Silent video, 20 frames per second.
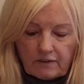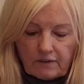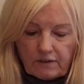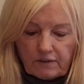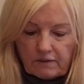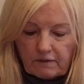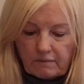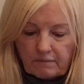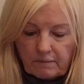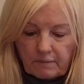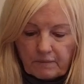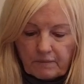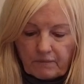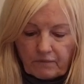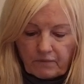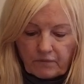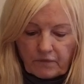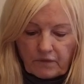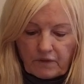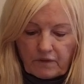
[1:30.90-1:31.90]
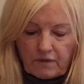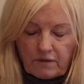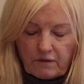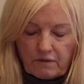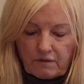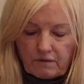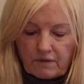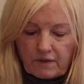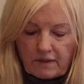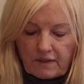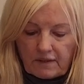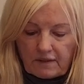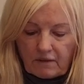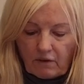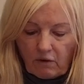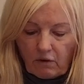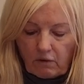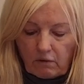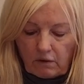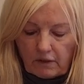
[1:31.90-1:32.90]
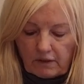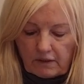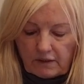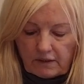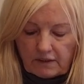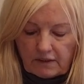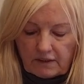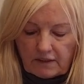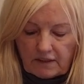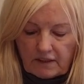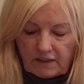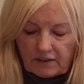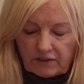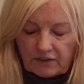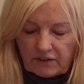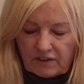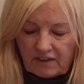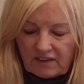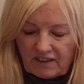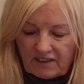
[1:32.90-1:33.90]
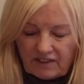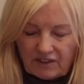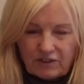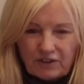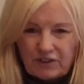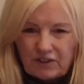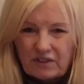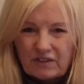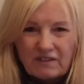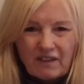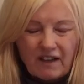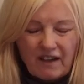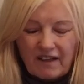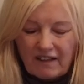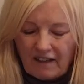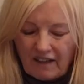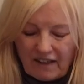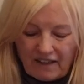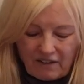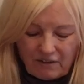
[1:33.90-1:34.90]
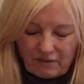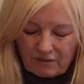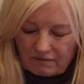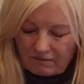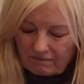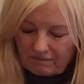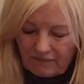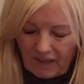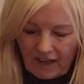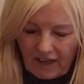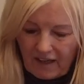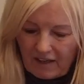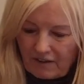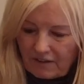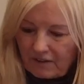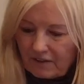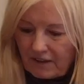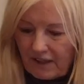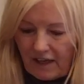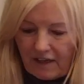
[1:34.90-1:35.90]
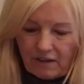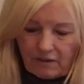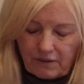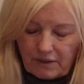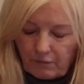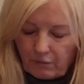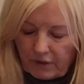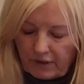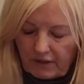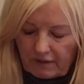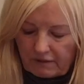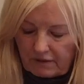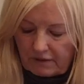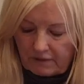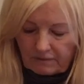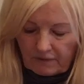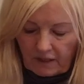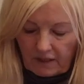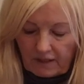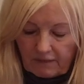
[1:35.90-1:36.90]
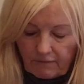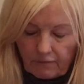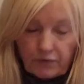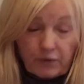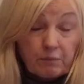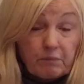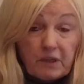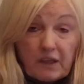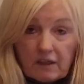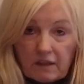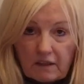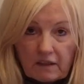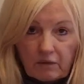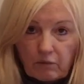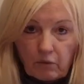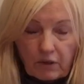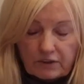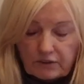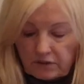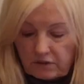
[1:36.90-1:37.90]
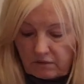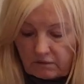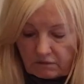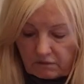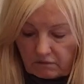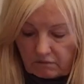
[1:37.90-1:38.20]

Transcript: to hold it, and it's just not. I don't know. Anyway, whatever. For me, it wasn't